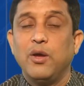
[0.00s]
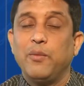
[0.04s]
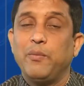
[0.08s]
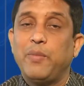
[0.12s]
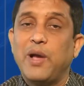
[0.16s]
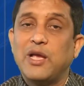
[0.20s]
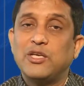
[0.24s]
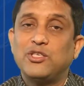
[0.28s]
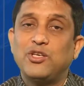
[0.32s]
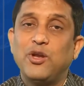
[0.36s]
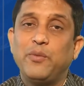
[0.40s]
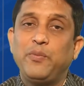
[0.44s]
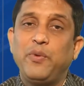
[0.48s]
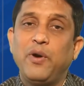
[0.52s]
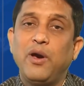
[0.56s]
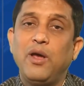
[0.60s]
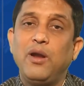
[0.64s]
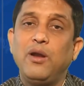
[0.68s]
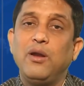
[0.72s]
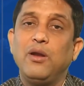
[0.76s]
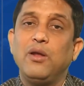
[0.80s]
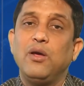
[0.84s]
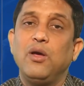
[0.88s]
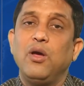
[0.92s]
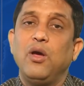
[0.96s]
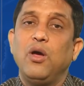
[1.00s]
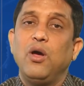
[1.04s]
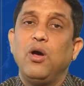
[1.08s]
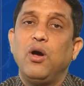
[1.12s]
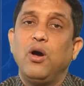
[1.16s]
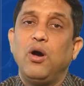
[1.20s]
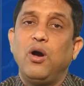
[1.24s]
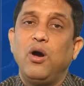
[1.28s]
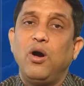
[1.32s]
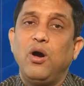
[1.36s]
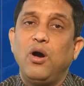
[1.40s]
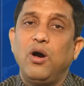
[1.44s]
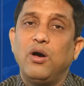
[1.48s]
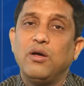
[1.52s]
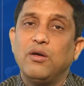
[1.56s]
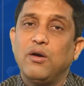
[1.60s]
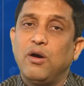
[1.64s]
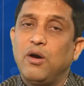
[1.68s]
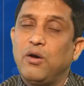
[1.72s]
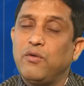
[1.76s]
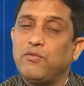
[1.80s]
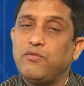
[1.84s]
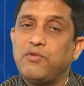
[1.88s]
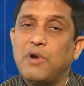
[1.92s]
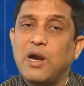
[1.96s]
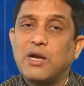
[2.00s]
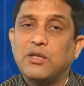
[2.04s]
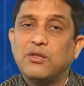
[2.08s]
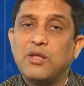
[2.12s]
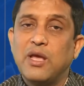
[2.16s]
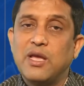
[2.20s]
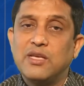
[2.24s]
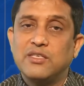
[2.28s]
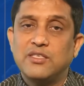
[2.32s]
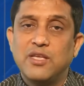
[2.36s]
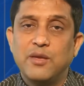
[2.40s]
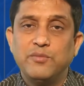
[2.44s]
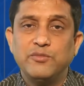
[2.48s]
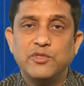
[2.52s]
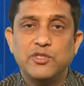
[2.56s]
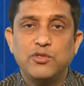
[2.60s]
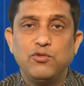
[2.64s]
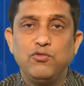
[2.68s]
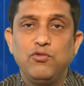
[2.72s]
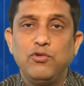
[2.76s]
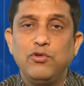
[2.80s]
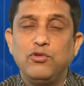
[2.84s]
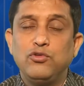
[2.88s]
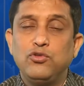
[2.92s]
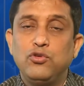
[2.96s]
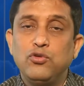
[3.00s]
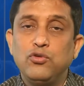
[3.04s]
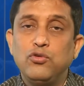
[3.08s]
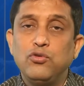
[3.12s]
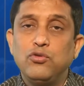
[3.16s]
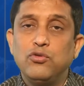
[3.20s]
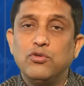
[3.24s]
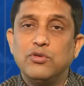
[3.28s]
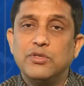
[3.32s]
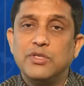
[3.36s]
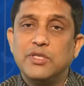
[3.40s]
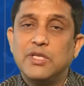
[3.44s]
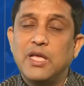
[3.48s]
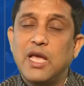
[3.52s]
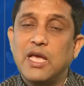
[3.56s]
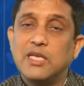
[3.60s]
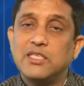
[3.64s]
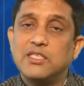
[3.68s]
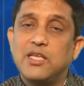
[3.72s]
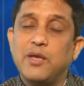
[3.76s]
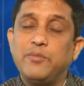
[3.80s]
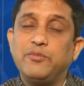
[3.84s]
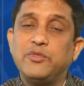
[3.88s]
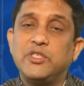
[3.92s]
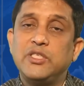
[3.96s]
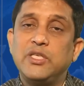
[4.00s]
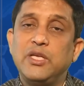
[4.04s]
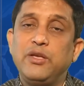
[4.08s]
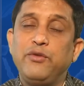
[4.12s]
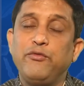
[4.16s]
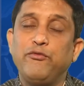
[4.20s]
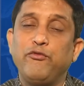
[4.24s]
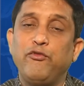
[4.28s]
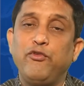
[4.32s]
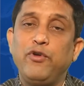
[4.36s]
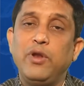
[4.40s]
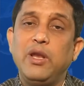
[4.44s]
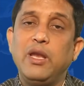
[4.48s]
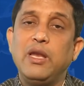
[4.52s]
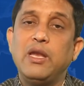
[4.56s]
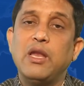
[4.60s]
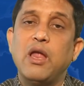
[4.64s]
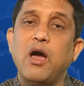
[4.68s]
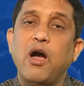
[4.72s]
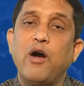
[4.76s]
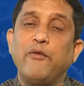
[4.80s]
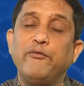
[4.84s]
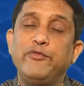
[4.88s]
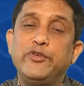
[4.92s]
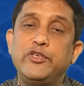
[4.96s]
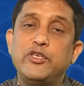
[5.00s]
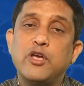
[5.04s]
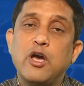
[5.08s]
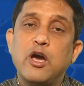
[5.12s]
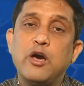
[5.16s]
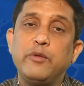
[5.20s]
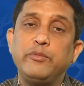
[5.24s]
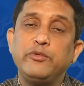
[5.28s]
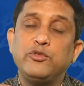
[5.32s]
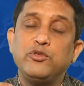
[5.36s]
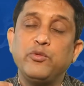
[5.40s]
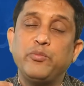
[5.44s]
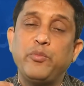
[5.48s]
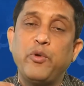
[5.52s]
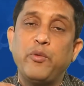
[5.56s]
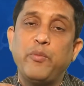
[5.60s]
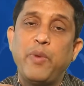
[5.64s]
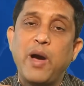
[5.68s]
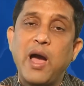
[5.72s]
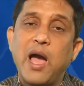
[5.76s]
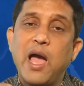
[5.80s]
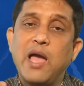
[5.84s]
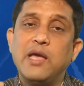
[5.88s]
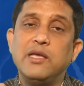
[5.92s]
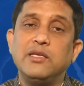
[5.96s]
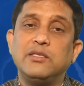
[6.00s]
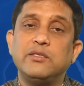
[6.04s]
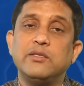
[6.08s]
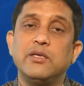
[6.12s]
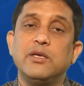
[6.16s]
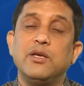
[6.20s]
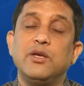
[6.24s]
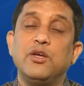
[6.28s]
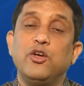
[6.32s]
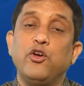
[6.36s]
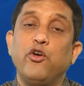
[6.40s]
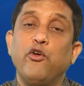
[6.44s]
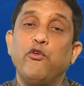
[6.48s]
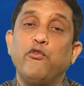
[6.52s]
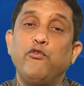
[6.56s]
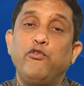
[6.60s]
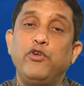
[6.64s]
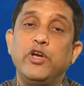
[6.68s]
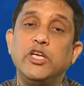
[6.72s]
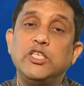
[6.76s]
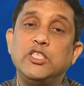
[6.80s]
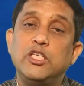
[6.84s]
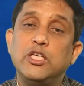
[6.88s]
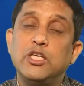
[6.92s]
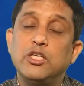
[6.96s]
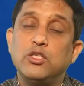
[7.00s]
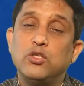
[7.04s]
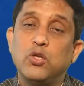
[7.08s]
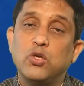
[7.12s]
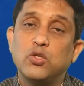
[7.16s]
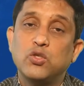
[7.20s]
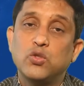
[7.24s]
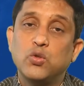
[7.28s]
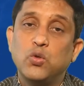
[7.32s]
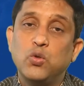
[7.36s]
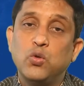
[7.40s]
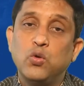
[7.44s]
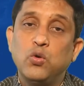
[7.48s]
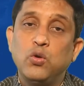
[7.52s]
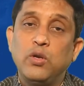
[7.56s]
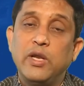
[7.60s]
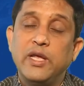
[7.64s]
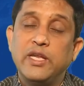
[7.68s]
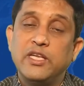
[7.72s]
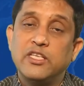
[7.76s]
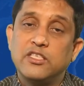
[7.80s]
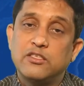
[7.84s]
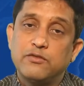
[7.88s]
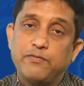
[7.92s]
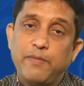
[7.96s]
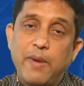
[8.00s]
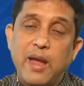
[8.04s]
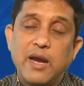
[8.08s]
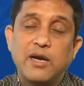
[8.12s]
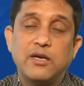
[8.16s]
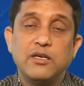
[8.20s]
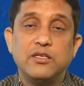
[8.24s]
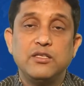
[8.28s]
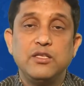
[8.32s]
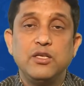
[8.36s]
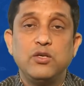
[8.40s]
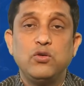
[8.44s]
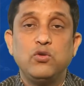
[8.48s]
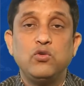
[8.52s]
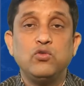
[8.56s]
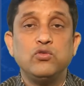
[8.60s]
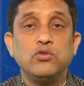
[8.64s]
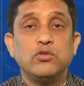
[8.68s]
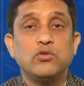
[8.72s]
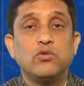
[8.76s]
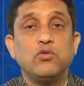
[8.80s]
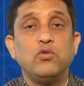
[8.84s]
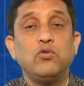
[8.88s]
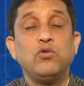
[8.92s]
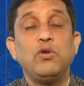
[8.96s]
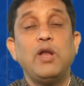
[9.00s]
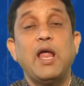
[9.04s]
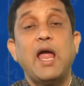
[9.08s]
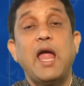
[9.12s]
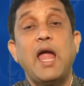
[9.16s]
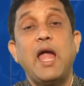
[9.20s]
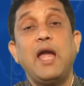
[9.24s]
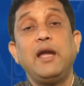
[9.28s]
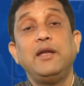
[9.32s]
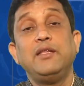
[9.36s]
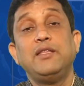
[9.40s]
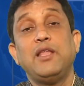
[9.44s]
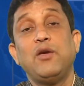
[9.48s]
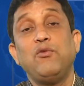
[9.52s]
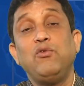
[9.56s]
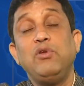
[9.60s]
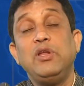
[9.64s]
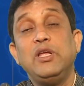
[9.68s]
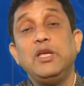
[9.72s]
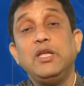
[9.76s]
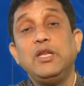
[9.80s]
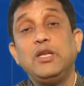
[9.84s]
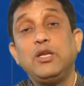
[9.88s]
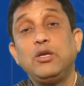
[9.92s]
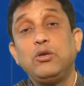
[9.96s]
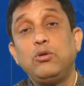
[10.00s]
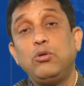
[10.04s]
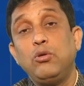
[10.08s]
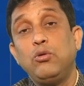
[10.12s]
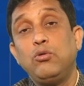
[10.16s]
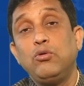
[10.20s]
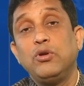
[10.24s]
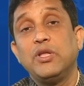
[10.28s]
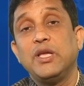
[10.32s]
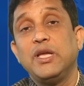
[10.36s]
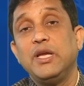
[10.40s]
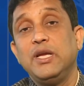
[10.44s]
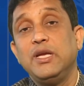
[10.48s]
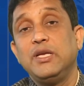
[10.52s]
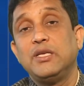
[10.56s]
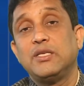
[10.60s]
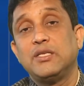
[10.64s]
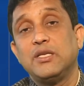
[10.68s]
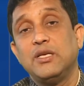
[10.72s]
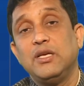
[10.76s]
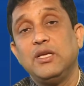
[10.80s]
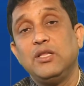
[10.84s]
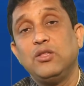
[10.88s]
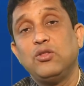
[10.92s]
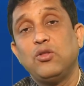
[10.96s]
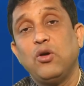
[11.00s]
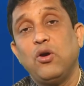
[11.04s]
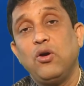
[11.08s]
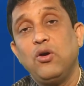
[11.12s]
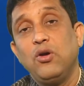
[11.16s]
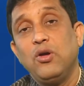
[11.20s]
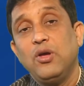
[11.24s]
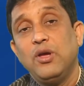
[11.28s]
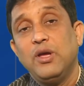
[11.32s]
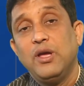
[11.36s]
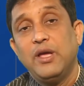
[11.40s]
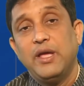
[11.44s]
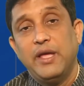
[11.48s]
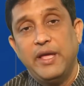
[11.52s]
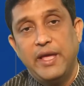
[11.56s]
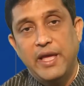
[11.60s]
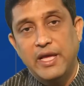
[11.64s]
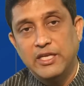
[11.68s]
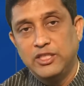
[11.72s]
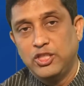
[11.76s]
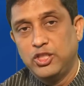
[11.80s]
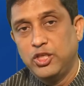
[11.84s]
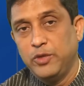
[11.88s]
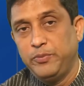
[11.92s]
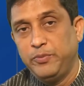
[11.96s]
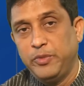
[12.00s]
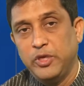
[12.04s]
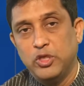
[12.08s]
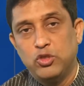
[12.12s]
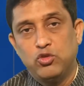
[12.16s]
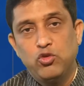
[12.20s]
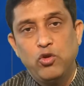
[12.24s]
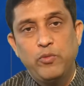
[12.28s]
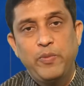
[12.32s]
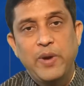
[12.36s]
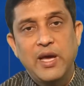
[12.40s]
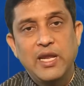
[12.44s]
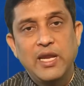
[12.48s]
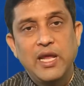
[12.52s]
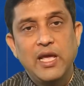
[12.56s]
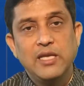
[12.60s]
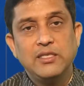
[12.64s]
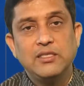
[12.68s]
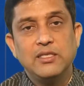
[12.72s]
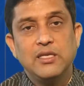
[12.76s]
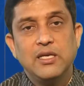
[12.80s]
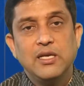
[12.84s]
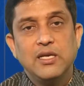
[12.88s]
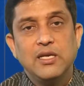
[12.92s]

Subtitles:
First of all, what the SMC will do? The SMC will observe, supervise, visit the school, inspect the school, and they will include it in the SDP. So far as